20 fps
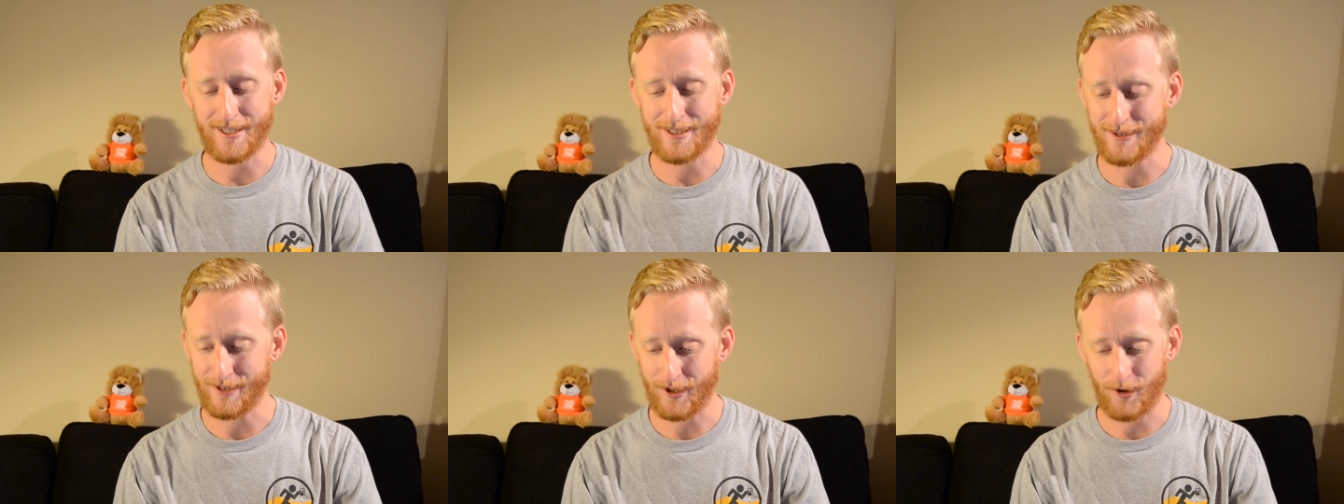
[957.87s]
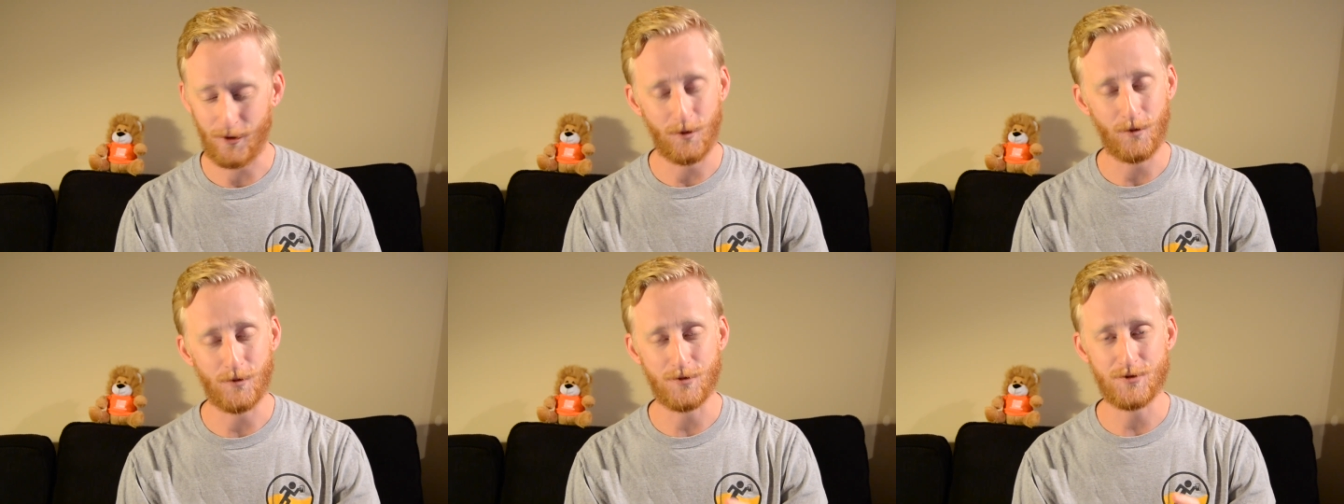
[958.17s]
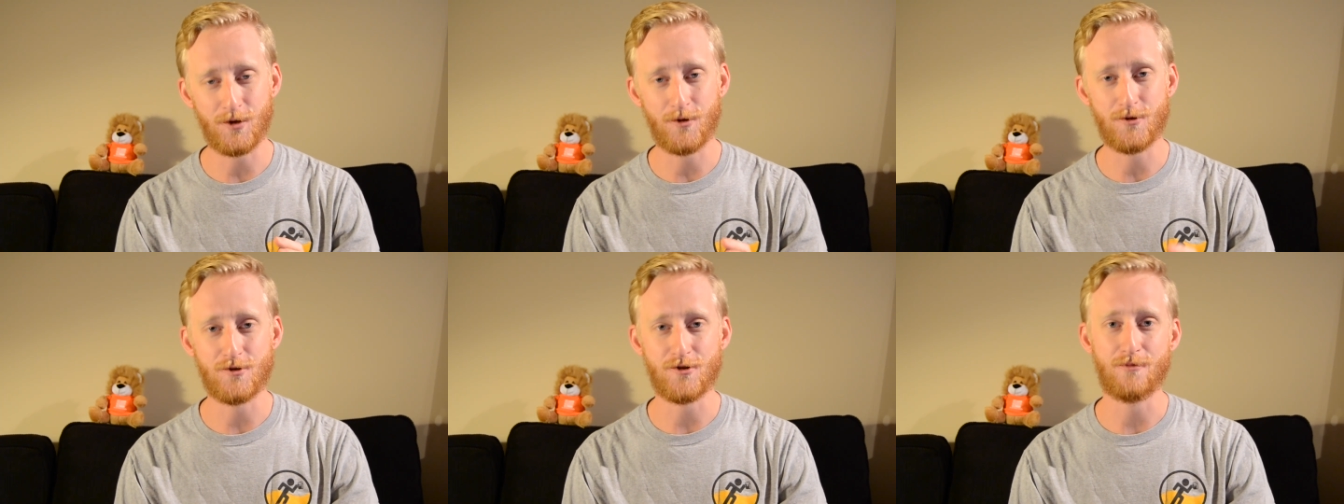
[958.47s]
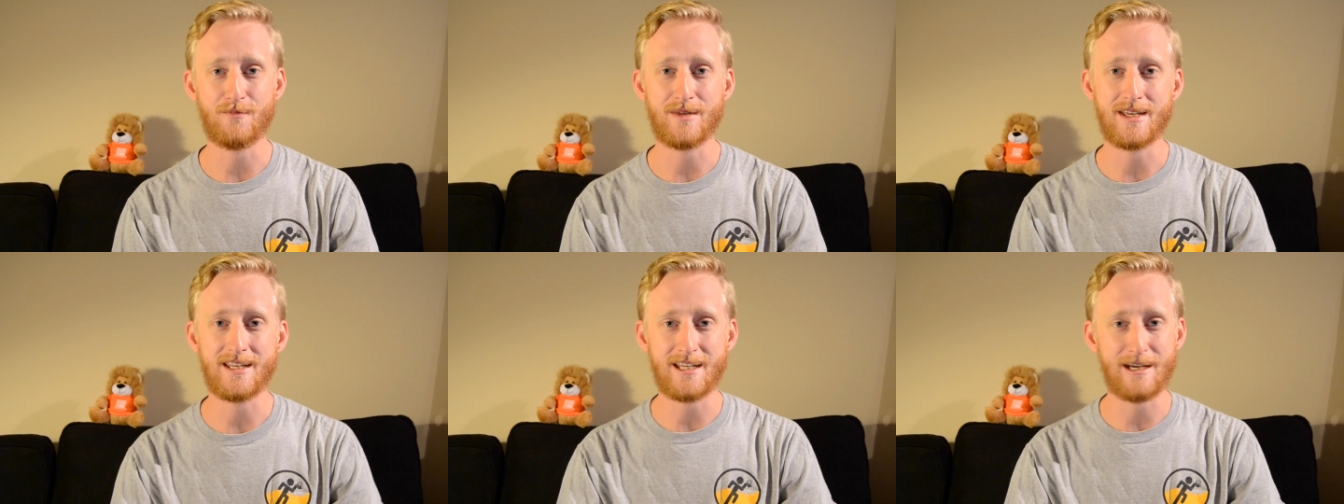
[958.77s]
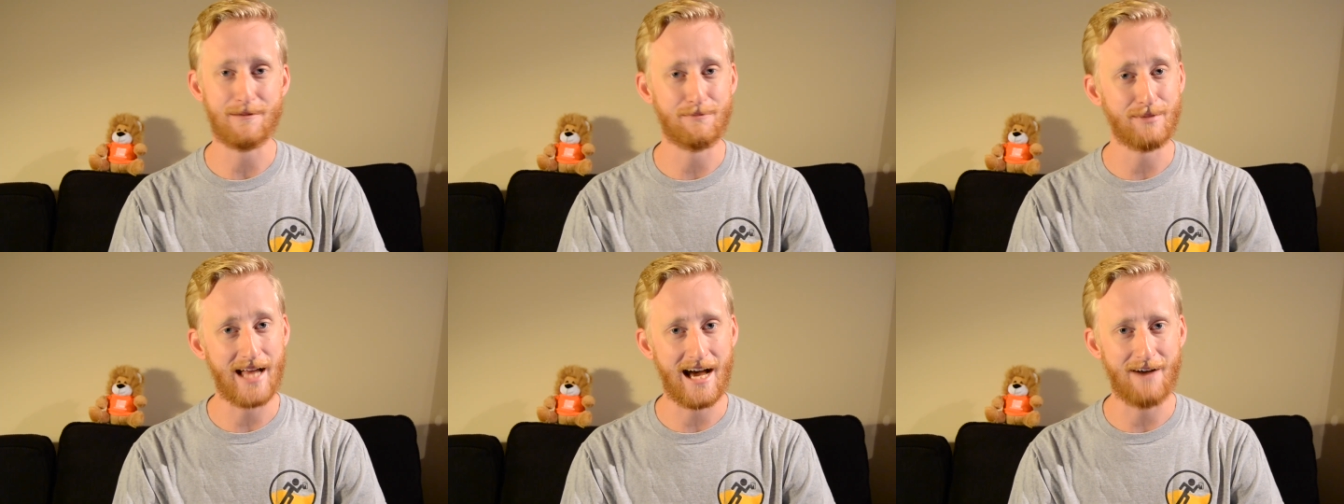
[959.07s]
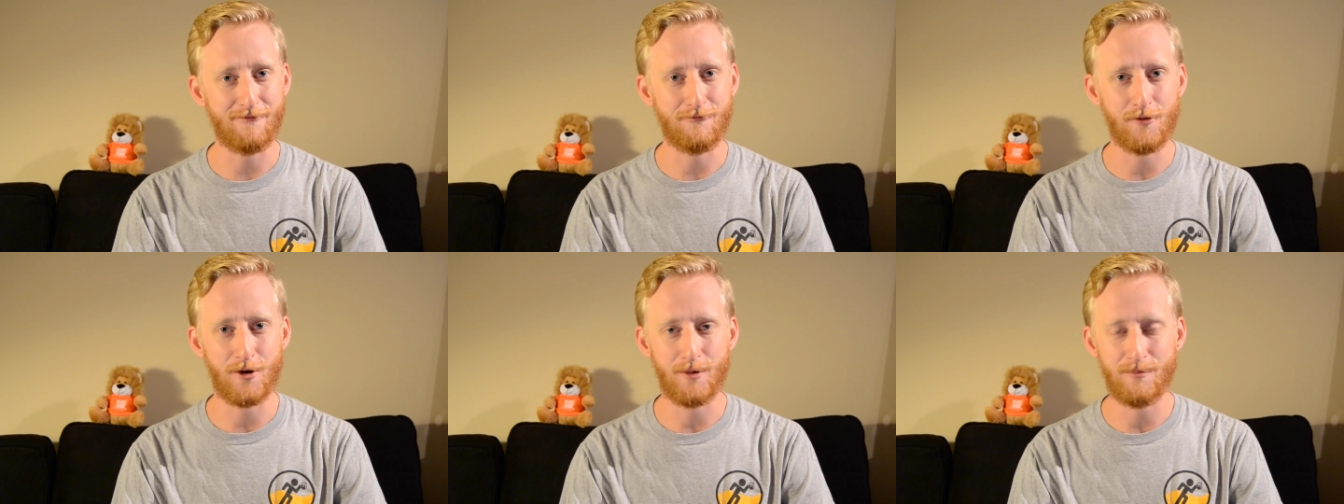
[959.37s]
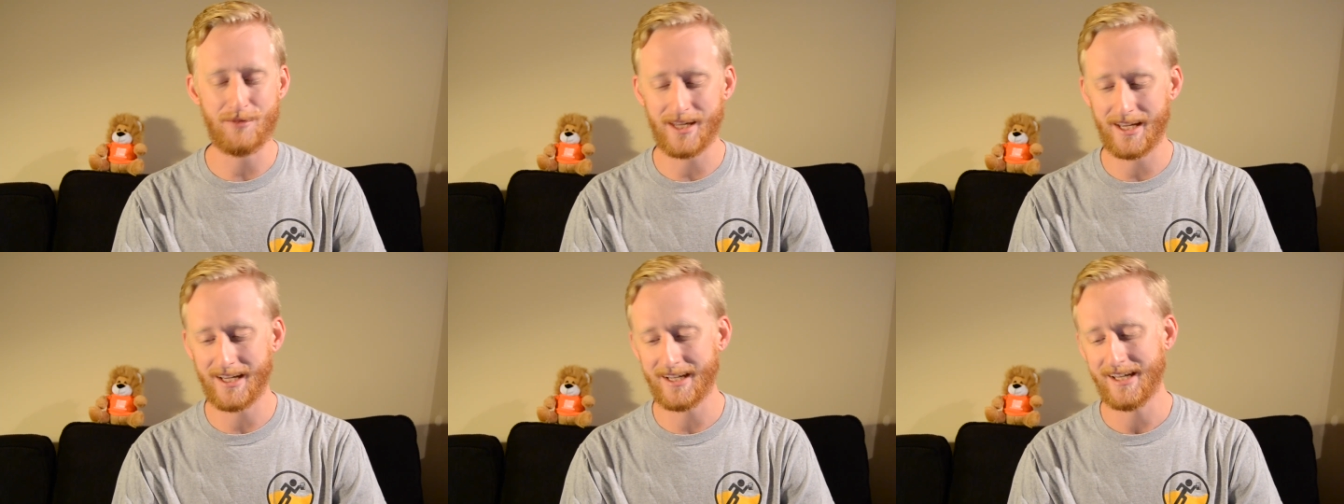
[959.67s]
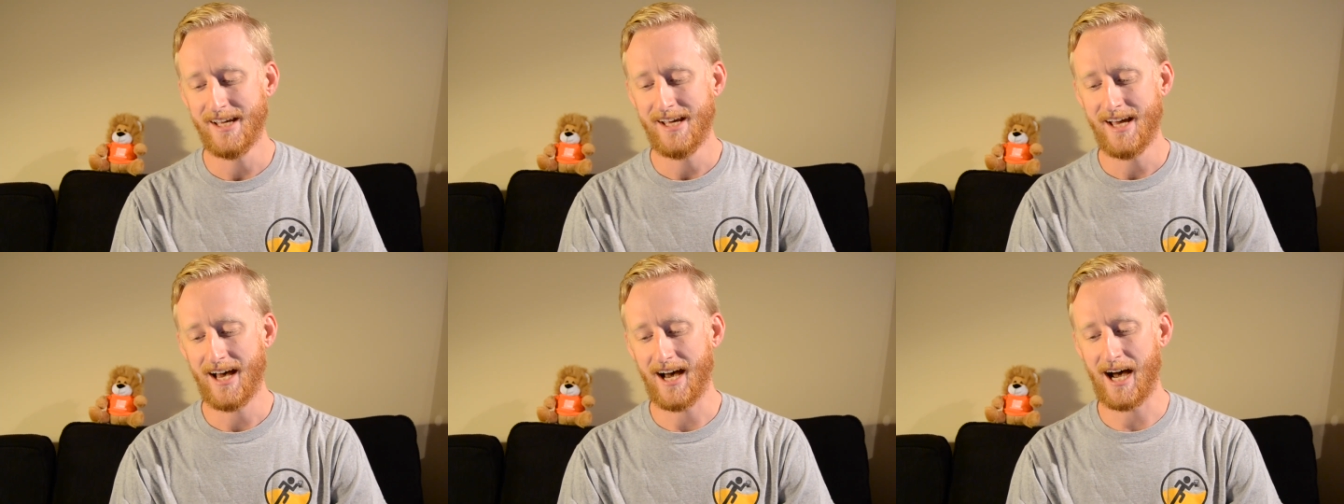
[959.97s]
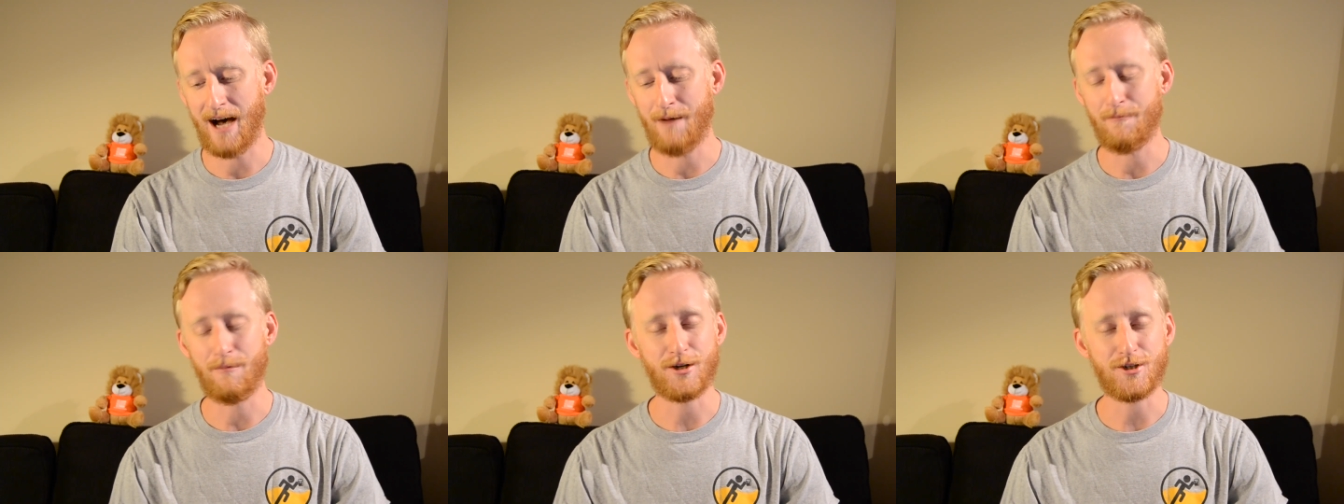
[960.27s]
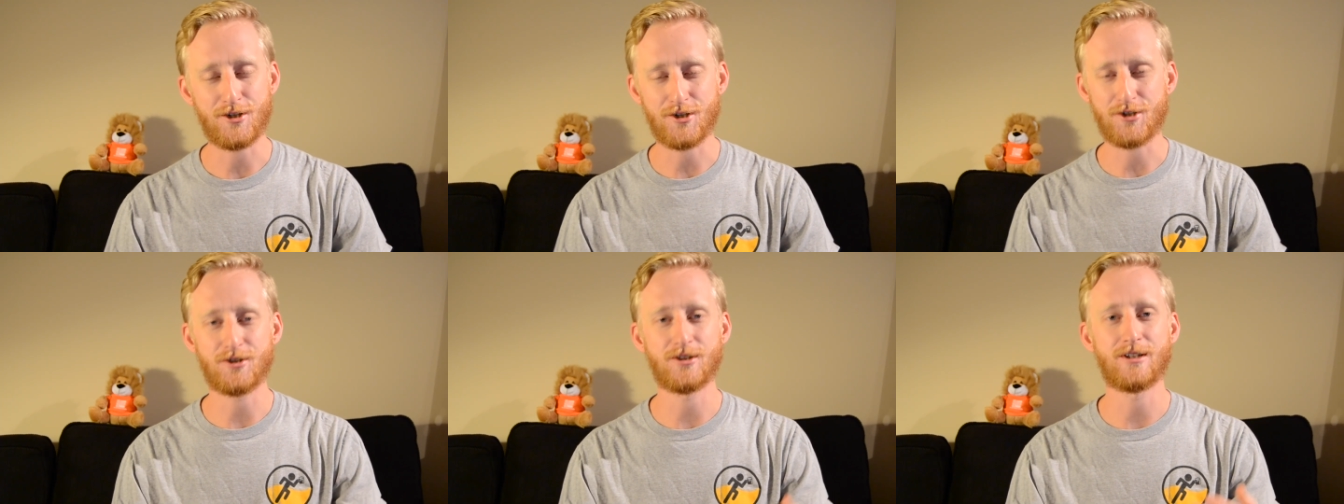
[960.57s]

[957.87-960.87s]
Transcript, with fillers: in the whole social media platform thing, uh, but just